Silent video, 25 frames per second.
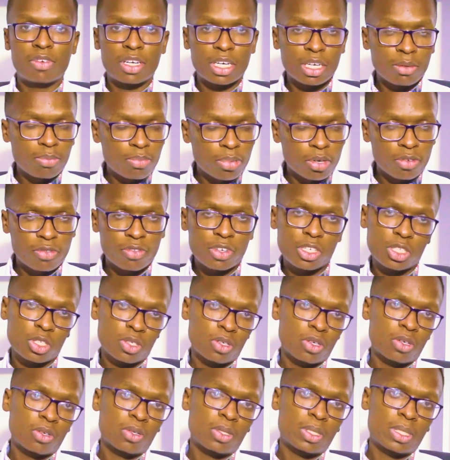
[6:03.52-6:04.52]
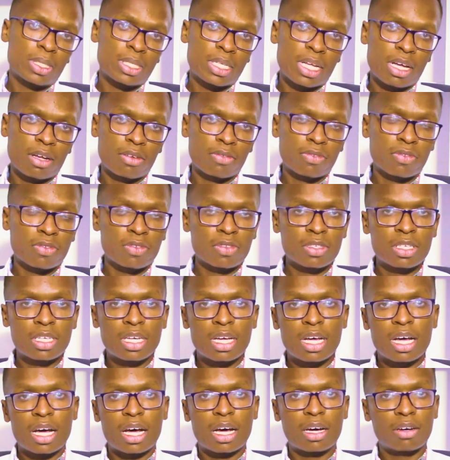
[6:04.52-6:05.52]
very professional staff
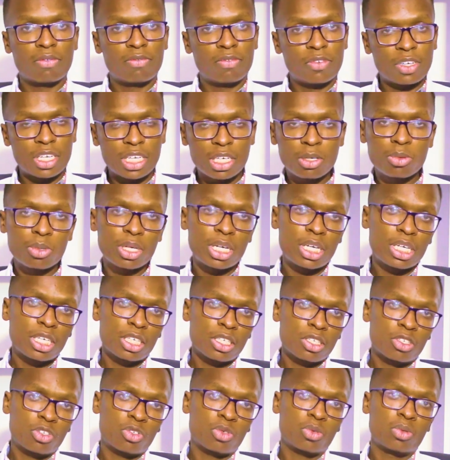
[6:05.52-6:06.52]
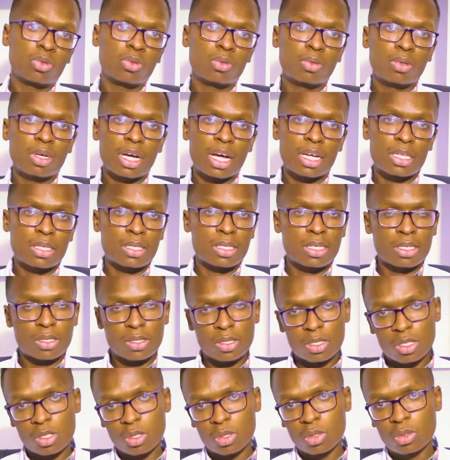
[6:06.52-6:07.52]
are very willing to
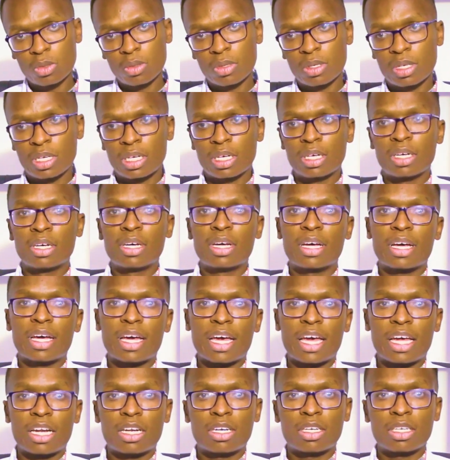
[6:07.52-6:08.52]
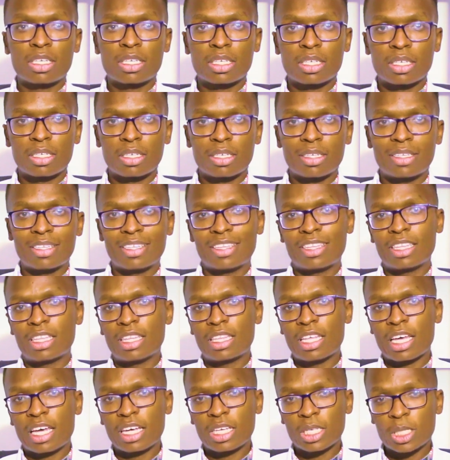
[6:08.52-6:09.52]
assist you, and
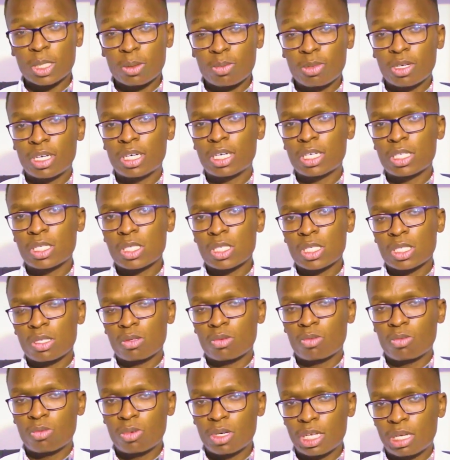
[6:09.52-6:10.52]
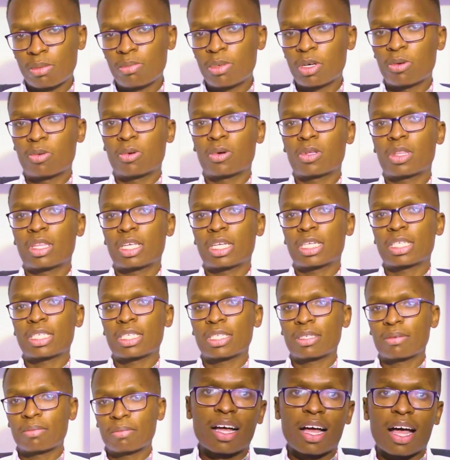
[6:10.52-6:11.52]
the experience will be worth
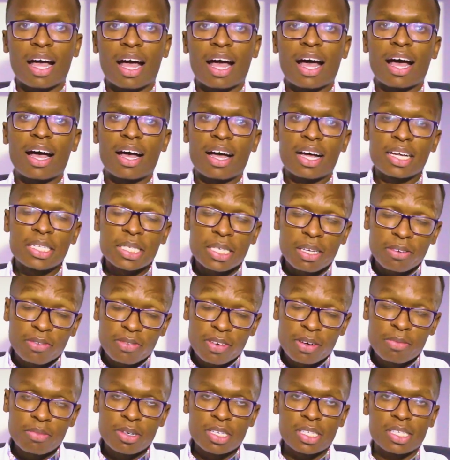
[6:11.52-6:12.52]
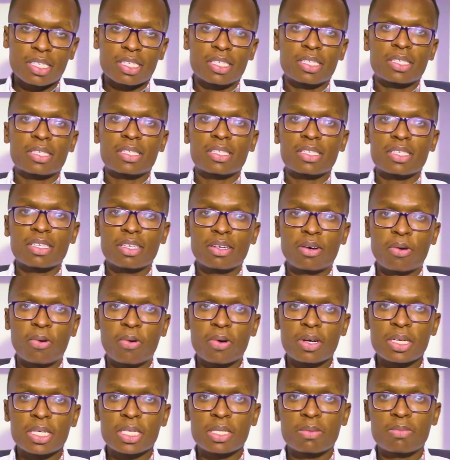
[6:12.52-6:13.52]
it. As a pharmacist
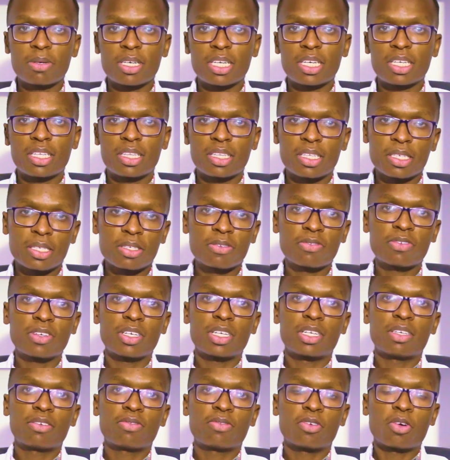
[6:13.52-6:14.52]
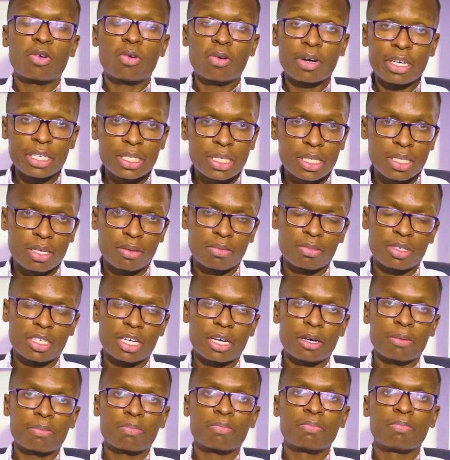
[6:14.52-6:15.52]
who has been in this field for quite some
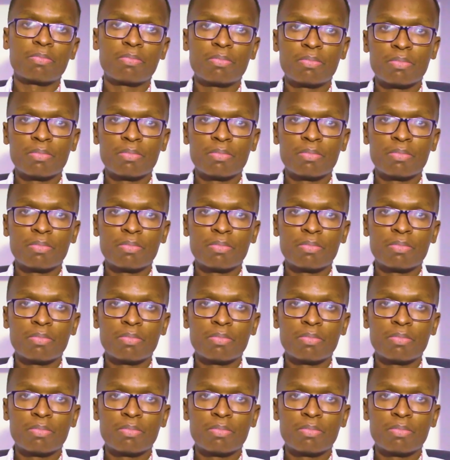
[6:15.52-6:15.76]
time,